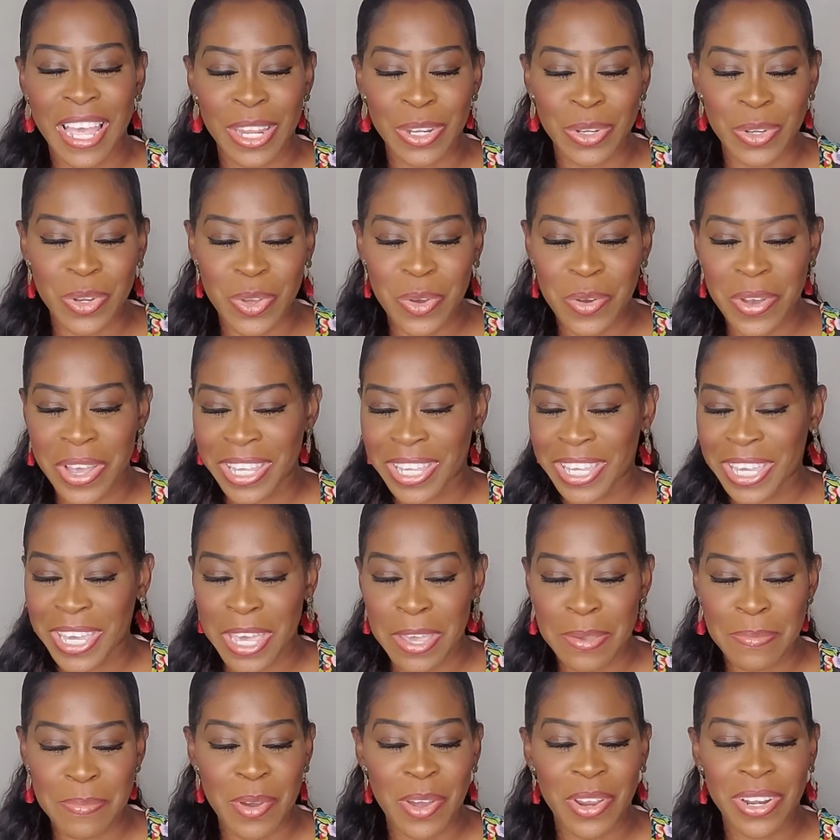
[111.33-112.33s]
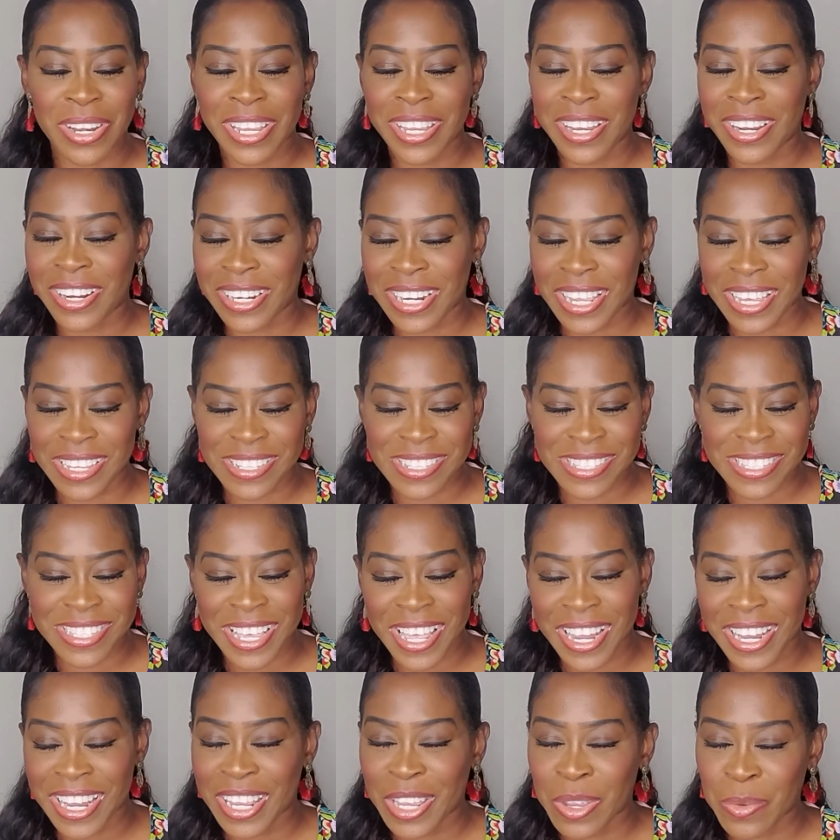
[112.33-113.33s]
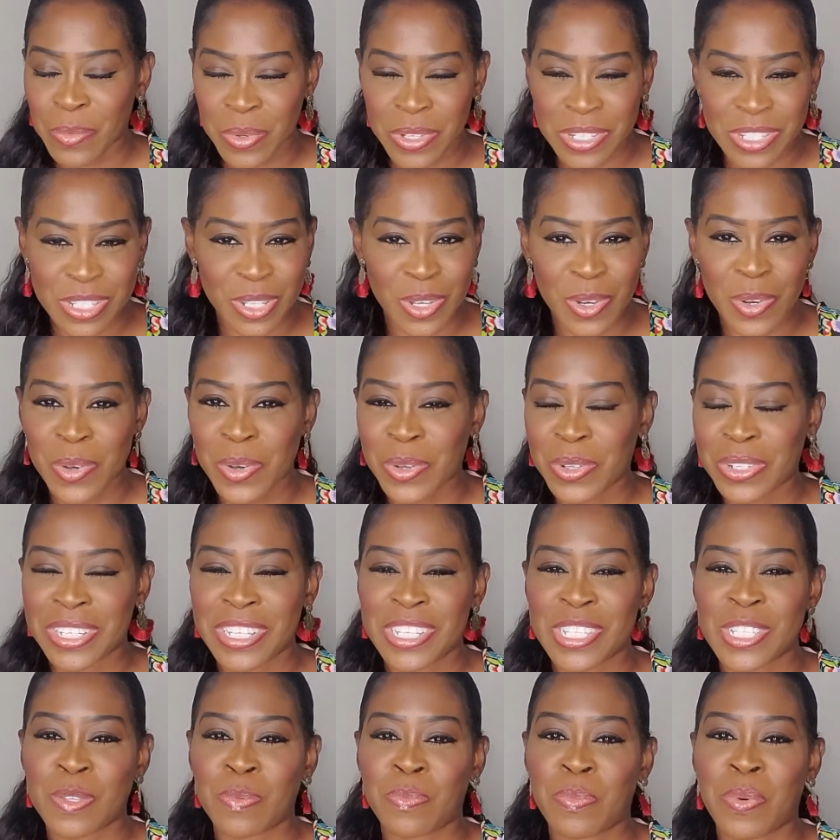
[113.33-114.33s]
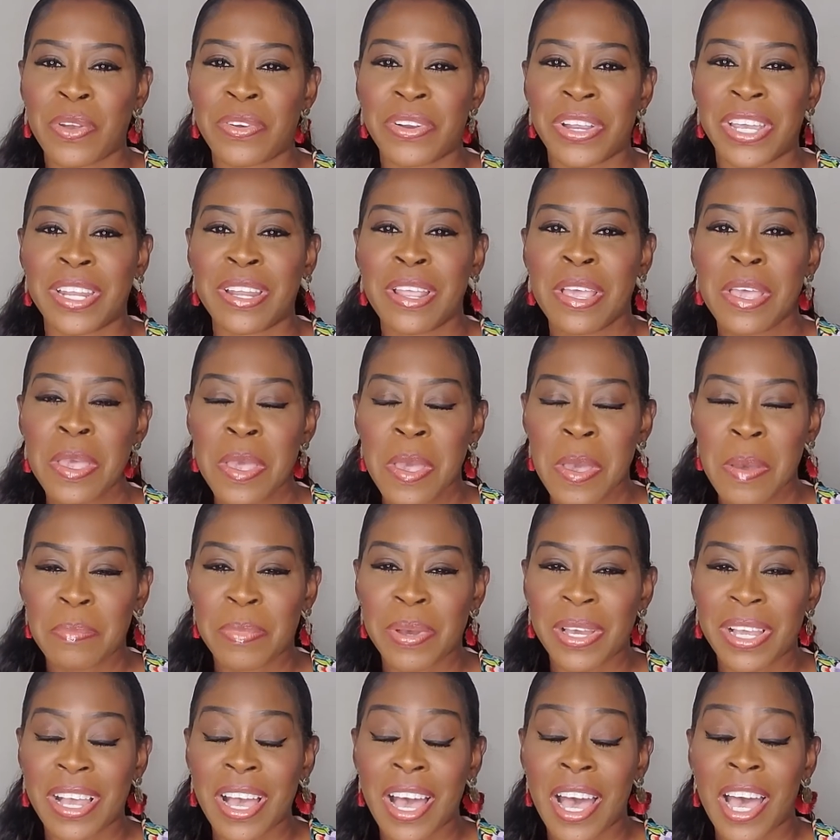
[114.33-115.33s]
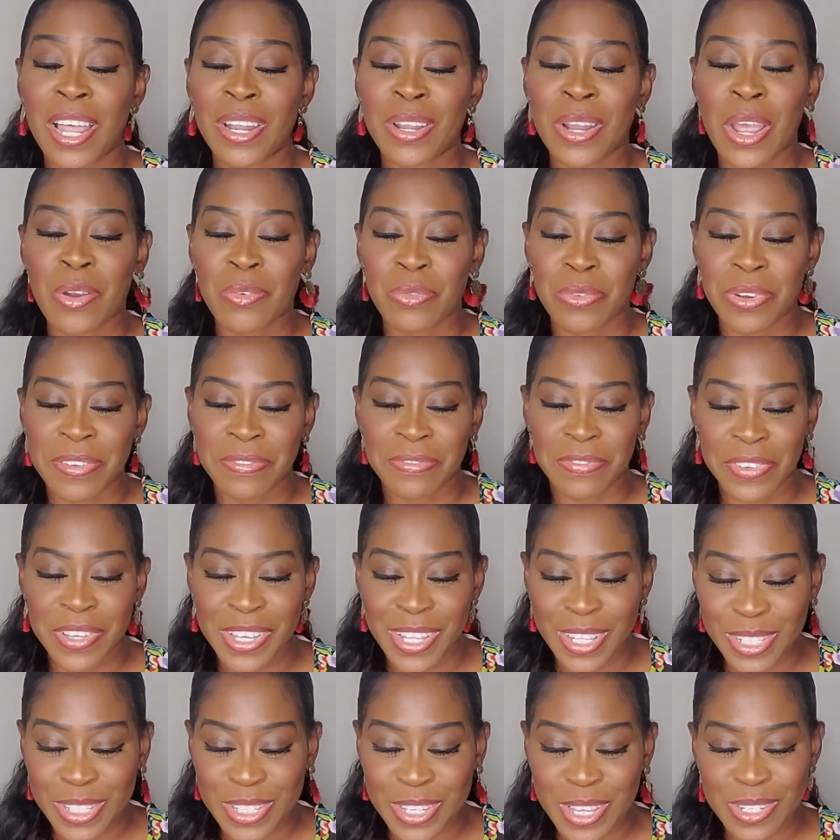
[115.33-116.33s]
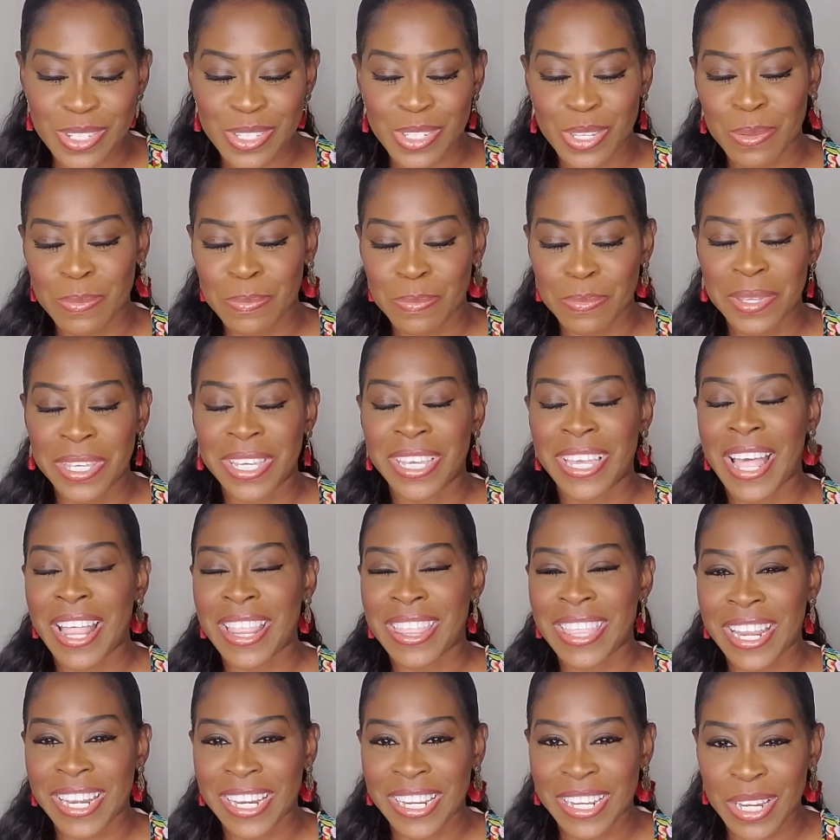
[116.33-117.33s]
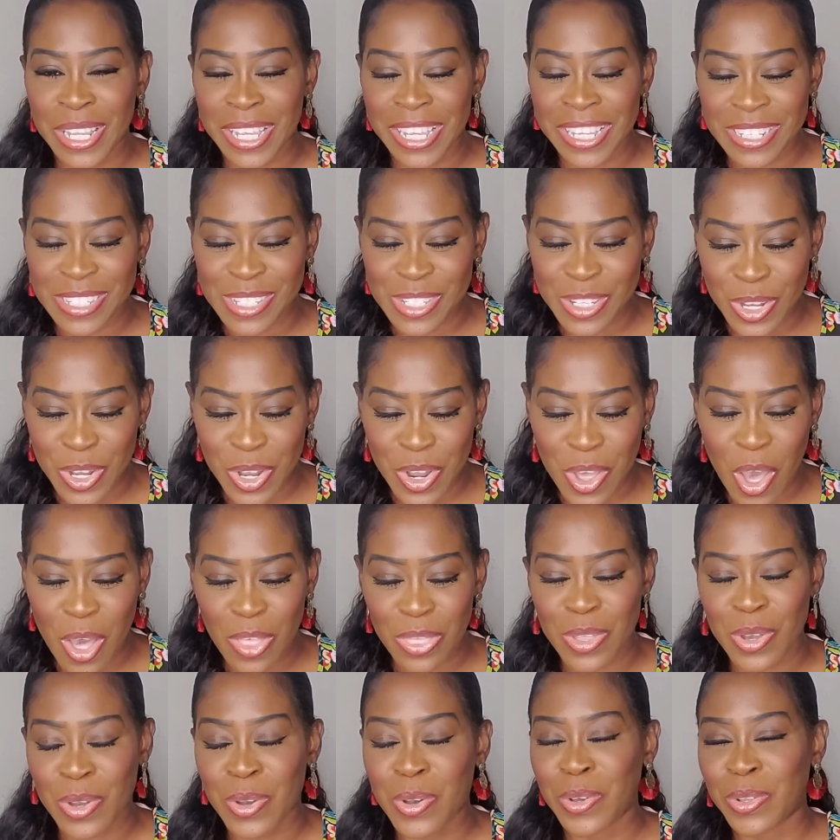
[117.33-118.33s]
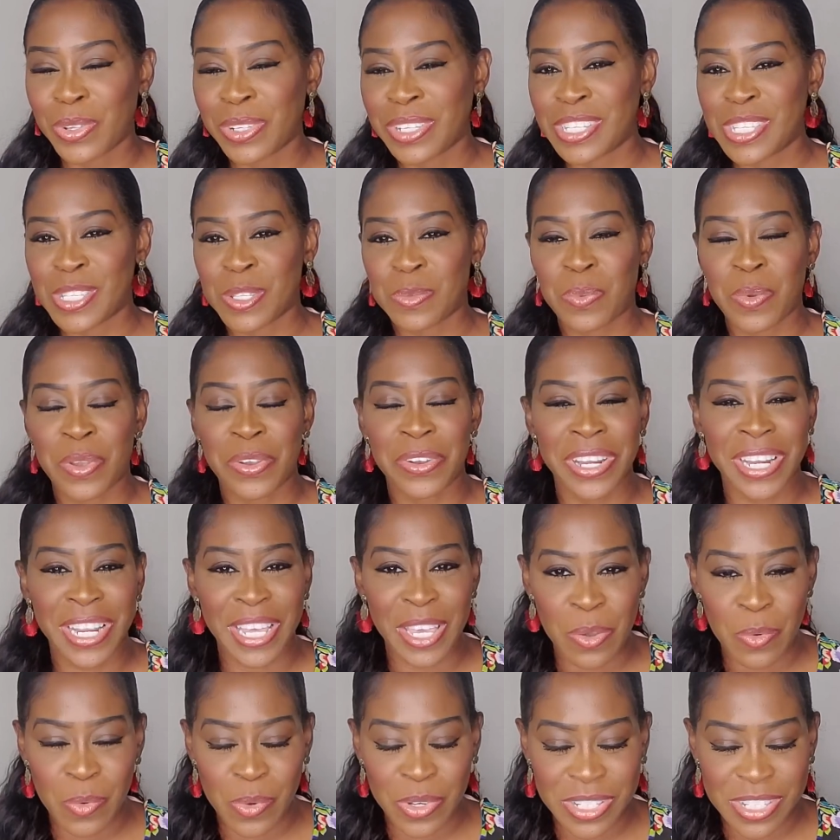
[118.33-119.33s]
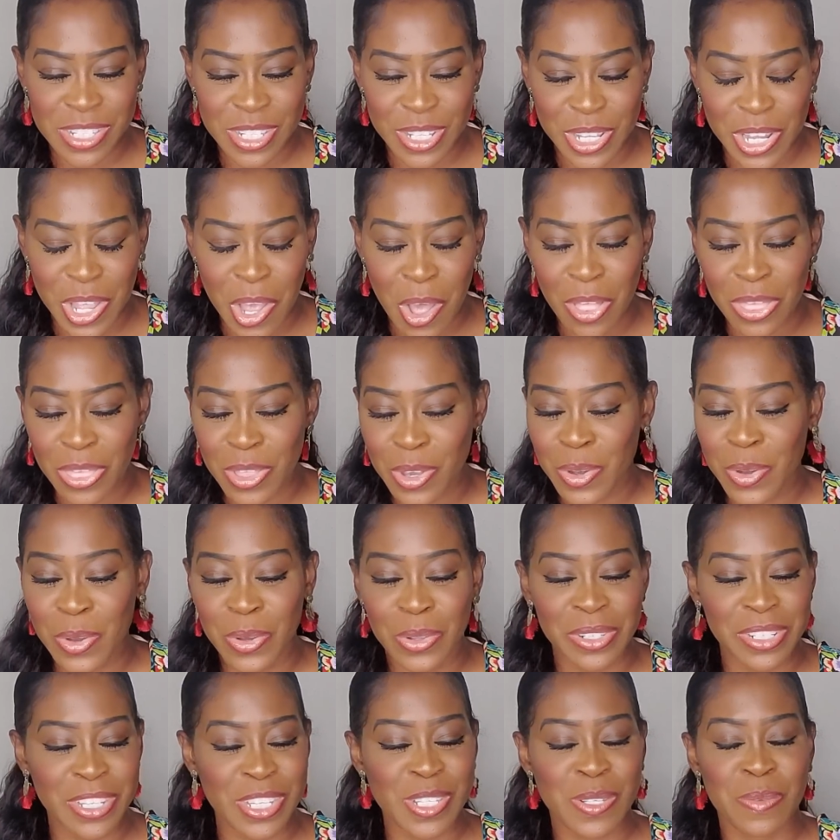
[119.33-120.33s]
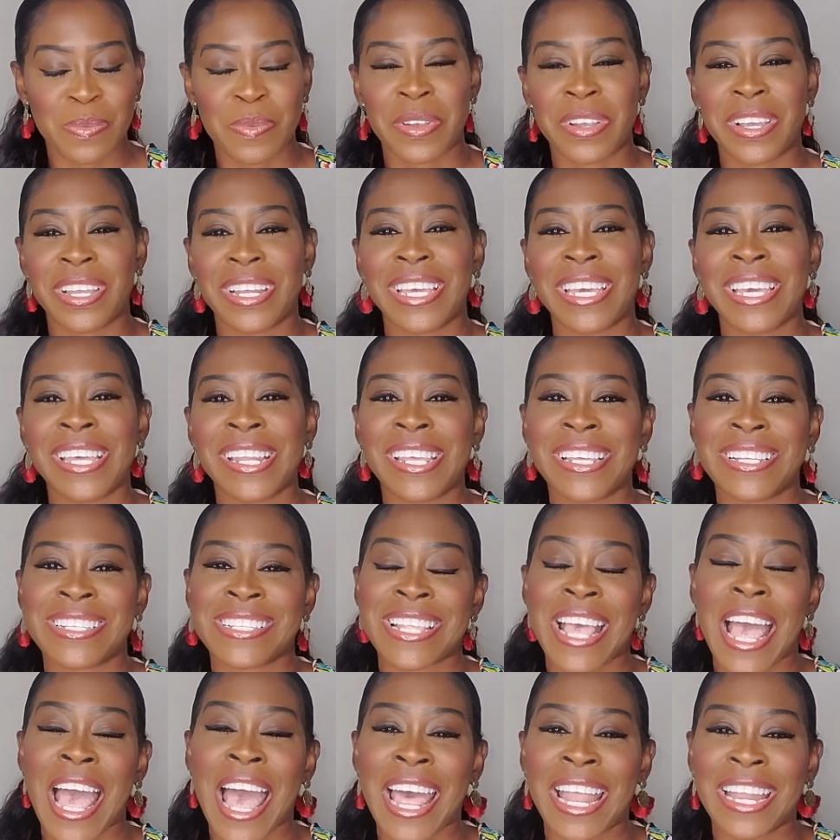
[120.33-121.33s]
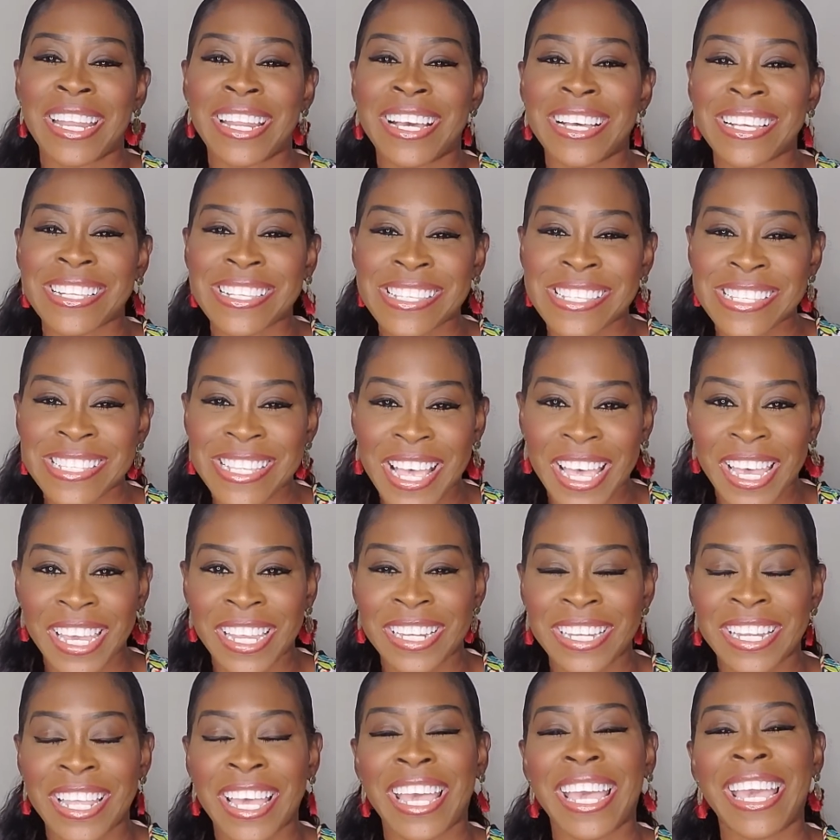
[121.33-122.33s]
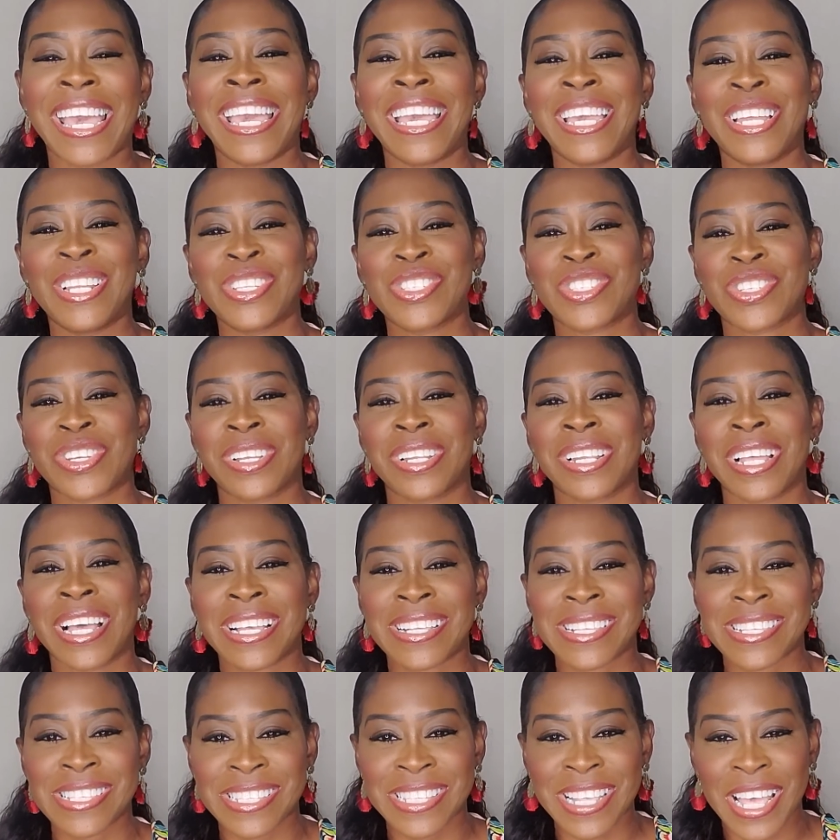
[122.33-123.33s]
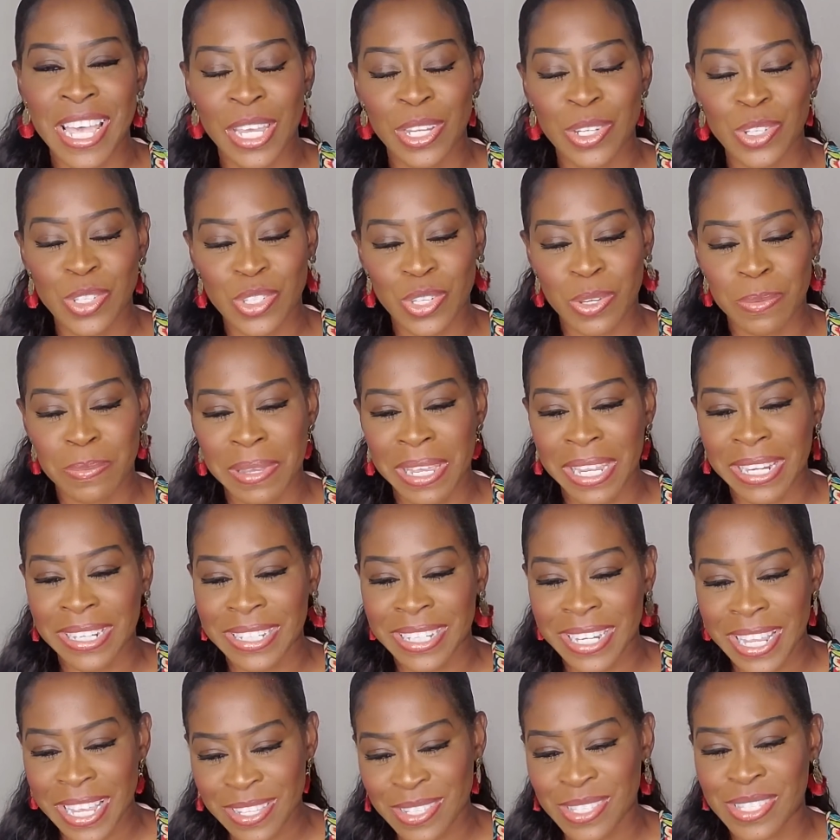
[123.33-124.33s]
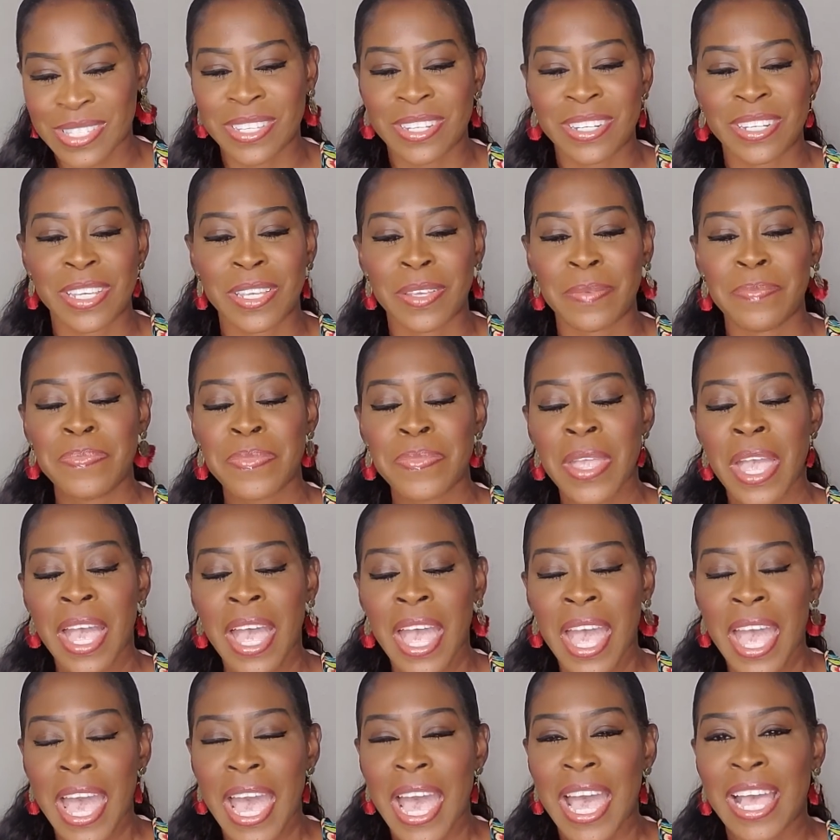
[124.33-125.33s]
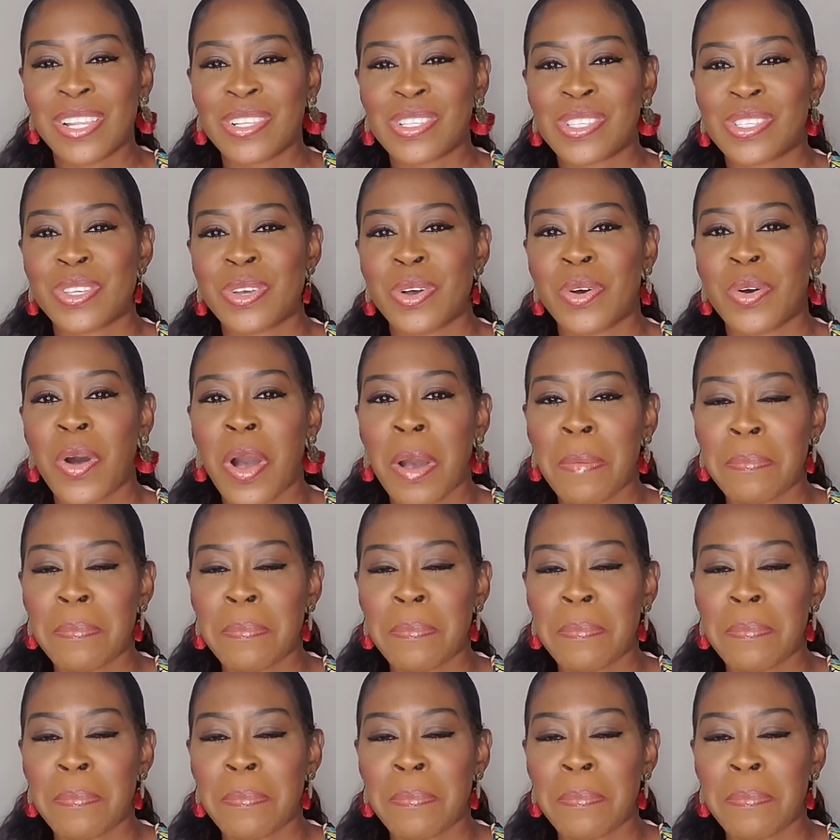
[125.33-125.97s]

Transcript: I know I came on here and I said it was the Holy Spirit, but God revealed to me that it is not the Holy Spirit. It was not the Holy Spirit. It is an assigned angel assigned to my destiny. And so